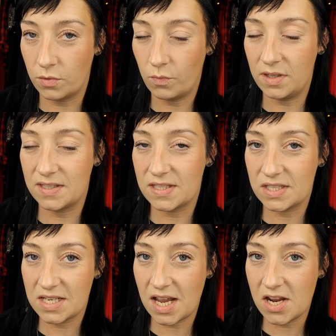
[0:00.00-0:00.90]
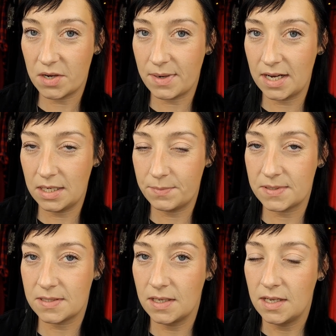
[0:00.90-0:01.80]
Will it stay on my
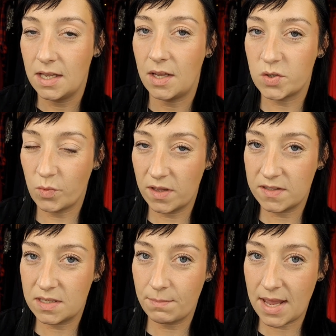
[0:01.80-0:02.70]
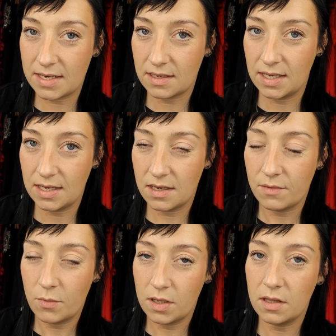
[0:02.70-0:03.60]
lips as well as the matte ink
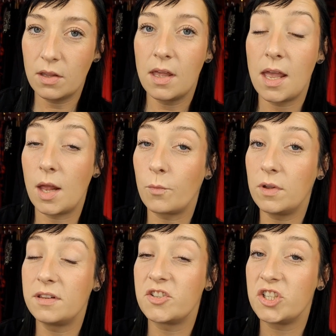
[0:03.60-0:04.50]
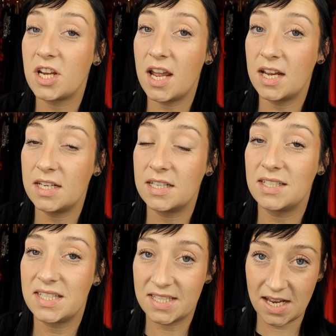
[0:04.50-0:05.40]
will, and will the shine
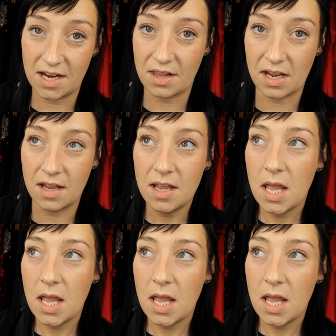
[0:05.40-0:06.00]
stay there?